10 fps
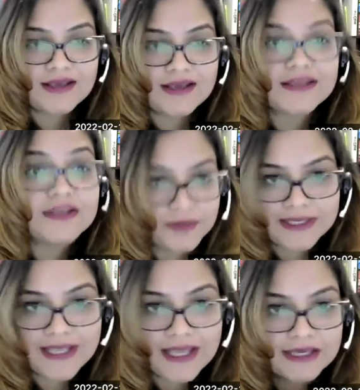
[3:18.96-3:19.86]
here
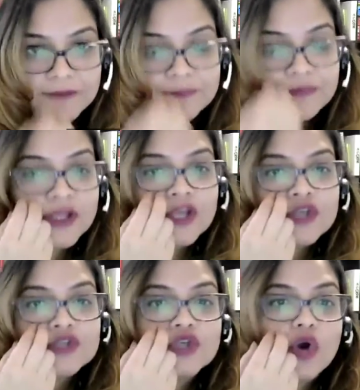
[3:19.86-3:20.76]
in Canada.
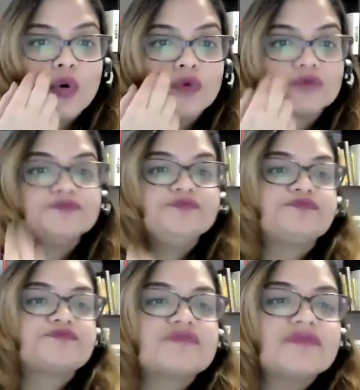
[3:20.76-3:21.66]
Mm-hmm. So
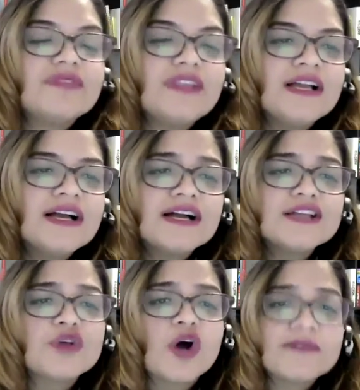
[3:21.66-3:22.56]

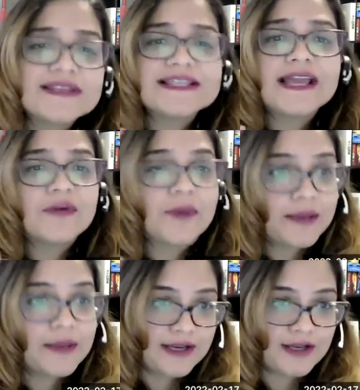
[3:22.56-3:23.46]
obviously I
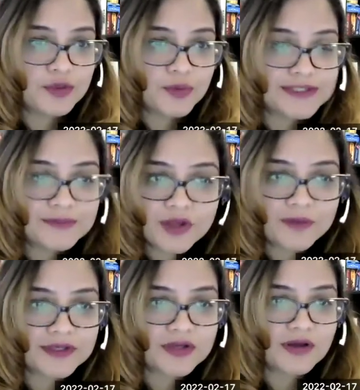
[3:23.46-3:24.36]
gravitated towards
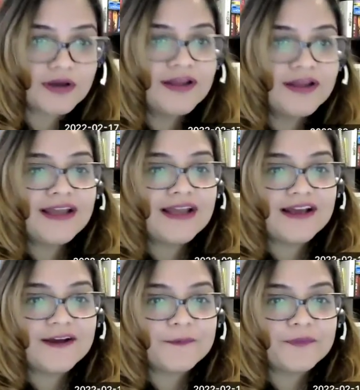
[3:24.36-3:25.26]
employment law
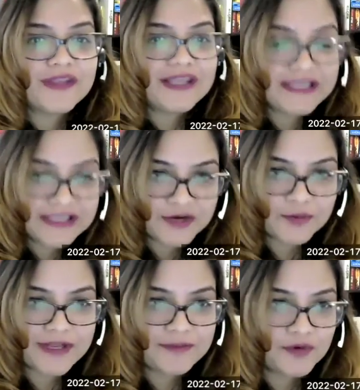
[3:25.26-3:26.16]
here
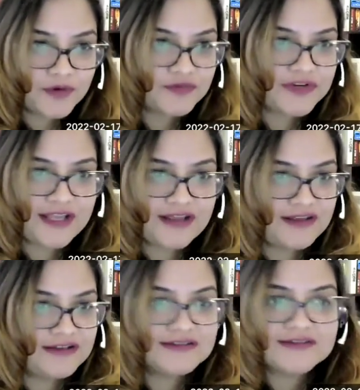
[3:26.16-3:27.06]
when I moved,
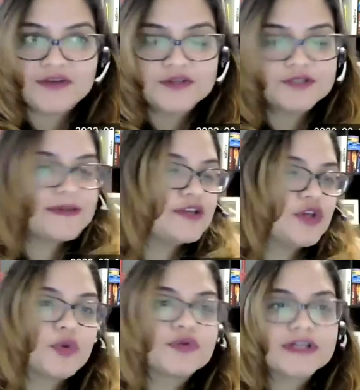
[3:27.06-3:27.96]
and there's been
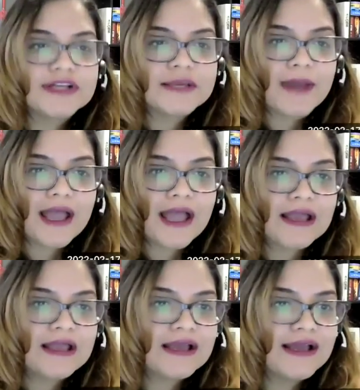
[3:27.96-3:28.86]
no turning
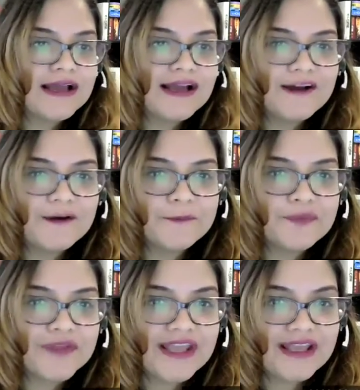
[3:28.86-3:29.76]
back.
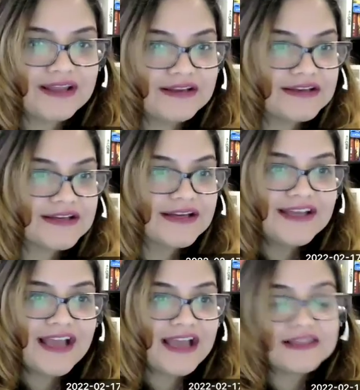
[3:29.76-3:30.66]
And
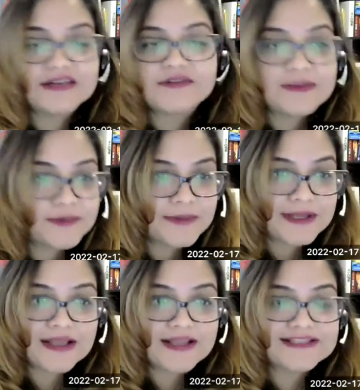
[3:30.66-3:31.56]
I love helping my
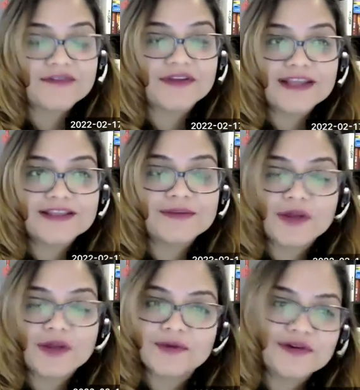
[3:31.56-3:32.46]
clients navigate the
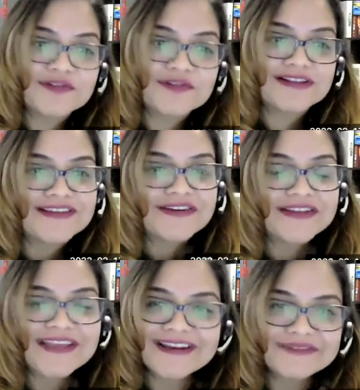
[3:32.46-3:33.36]
employment law field here
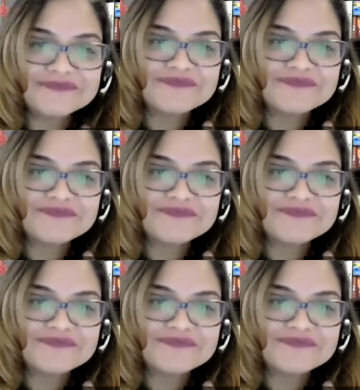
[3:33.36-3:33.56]
in Canada.